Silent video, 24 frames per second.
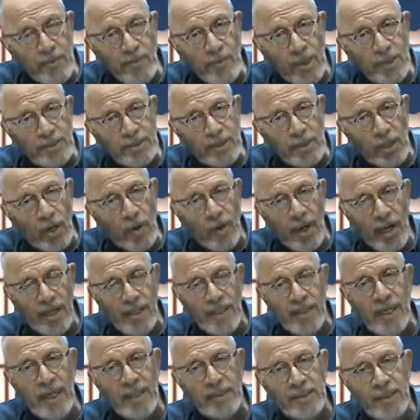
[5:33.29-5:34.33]
months ago had
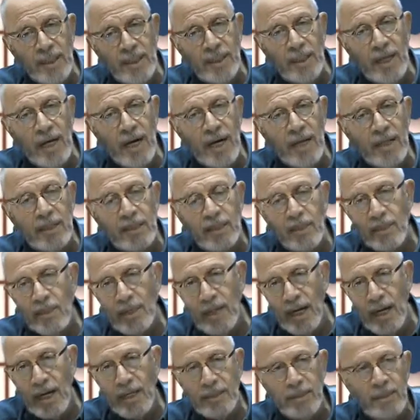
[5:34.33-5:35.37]
an excellent article
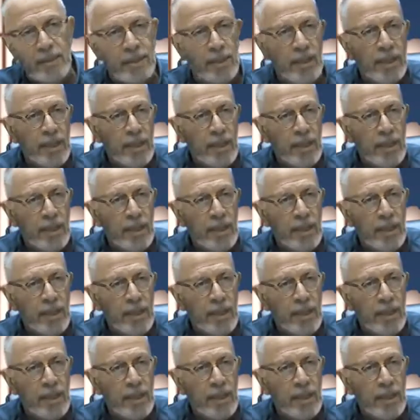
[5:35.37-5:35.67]
on